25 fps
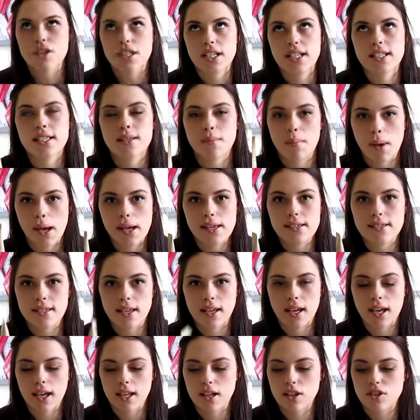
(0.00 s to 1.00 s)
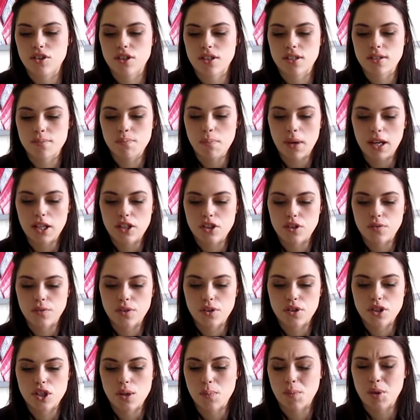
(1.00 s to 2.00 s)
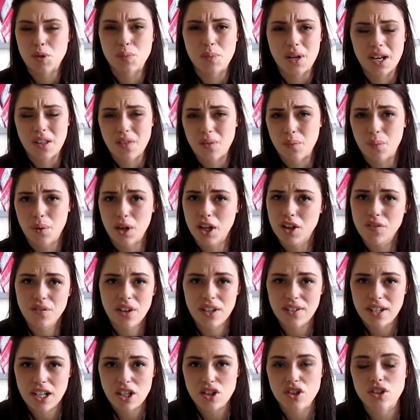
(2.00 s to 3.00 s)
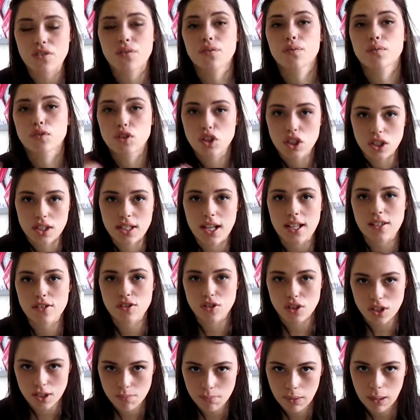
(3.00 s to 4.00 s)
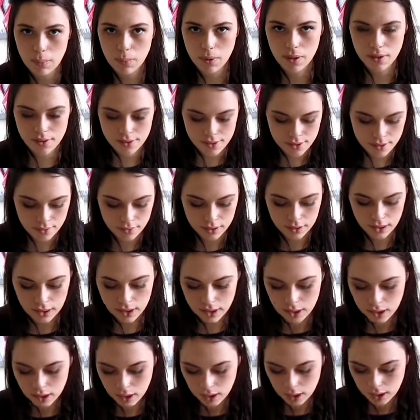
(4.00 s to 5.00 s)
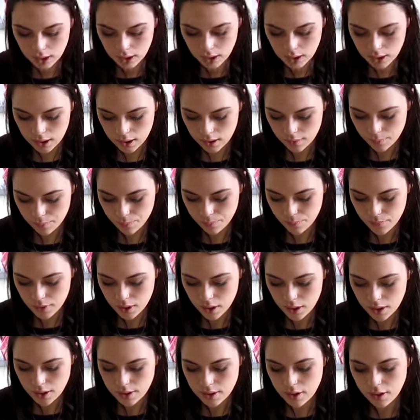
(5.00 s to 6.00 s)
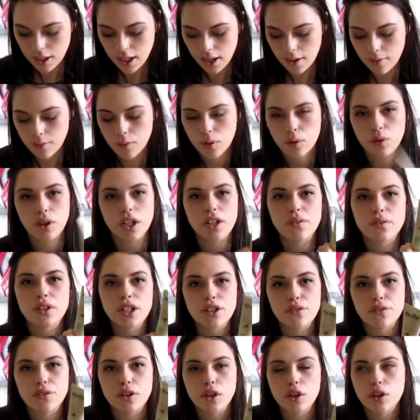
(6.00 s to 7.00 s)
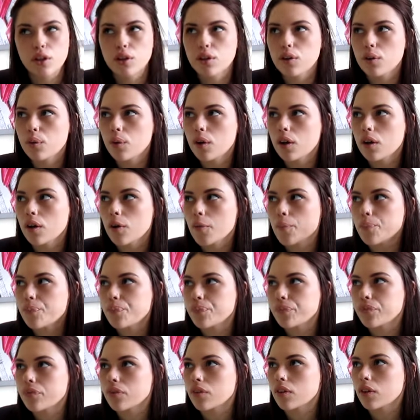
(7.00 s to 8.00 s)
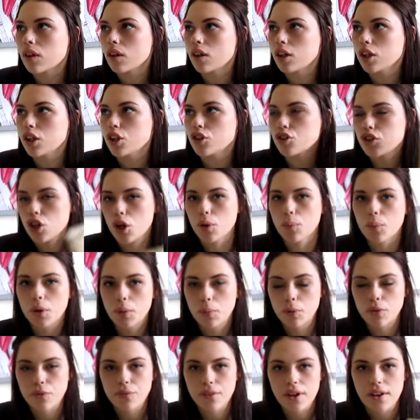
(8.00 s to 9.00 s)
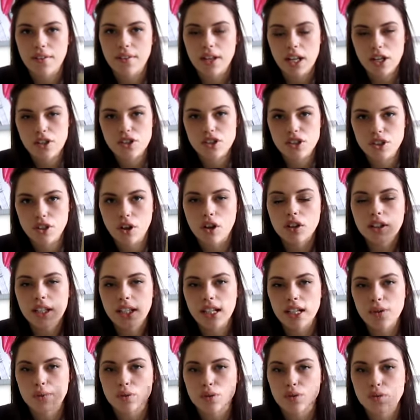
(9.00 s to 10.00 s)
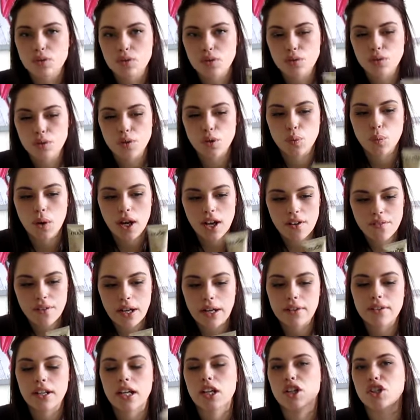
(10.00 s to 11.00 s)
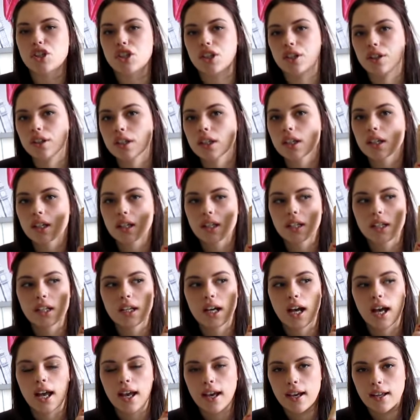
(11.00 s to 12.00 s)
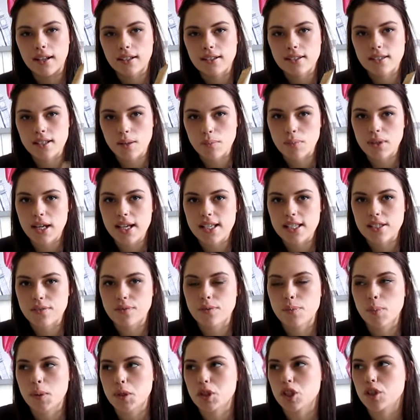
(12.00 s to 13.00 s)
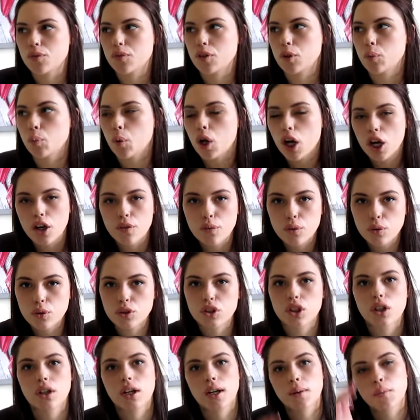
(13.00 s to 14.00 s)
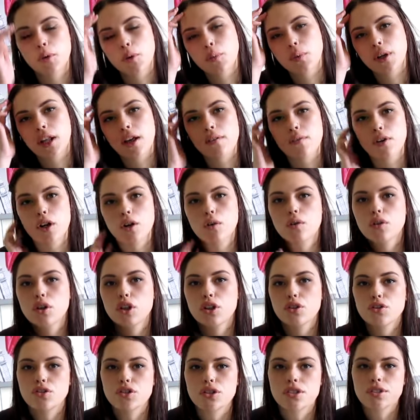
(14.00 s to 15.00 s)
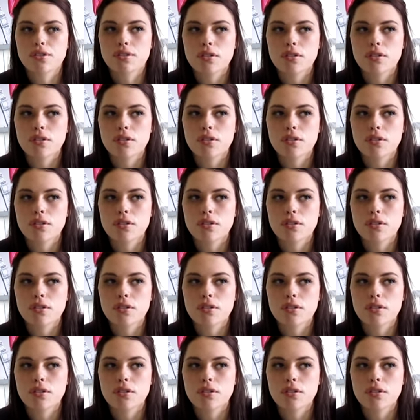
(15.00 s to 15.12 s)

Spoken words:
it's amazing, and it just makes you feel so much better than wearing foundation. That's just me personally. So yeah, or even if you don't want to put foundation on, like if you wear foundation, and some days, especially if you work full time or whatever, or you